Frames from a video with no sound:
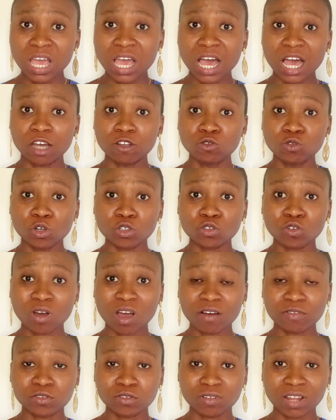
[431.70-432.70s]
and you also
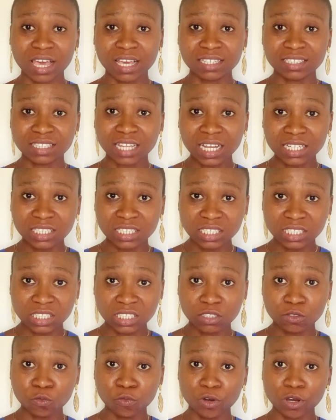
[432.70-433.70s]
have to like start
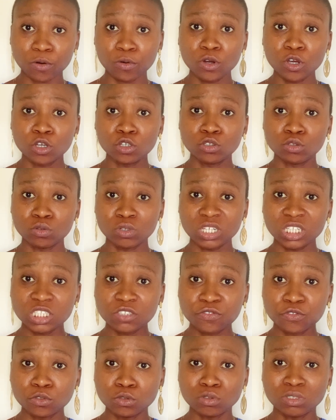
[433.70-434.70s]
eating well. You eat
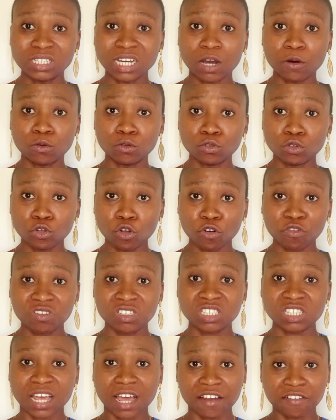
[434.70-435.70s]
food that will
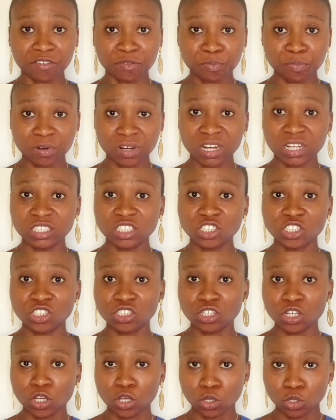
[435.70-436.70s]
nourish and replenish
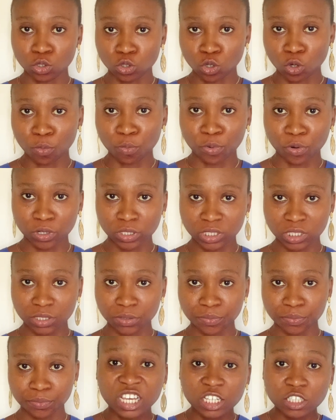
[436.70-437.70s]
your body.
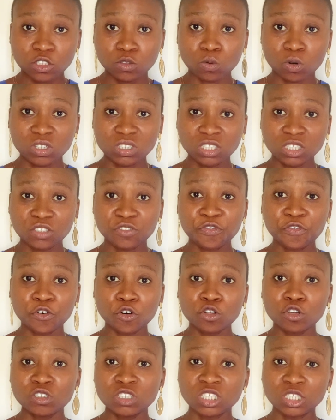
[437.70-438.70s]
Next one is
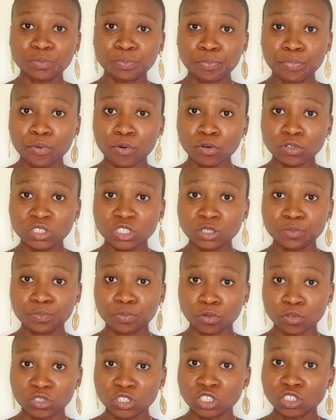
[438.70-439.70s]
follow the
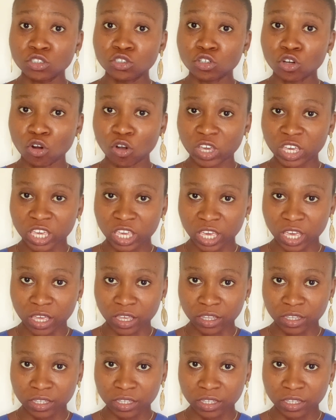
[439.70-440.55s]
post-procedure care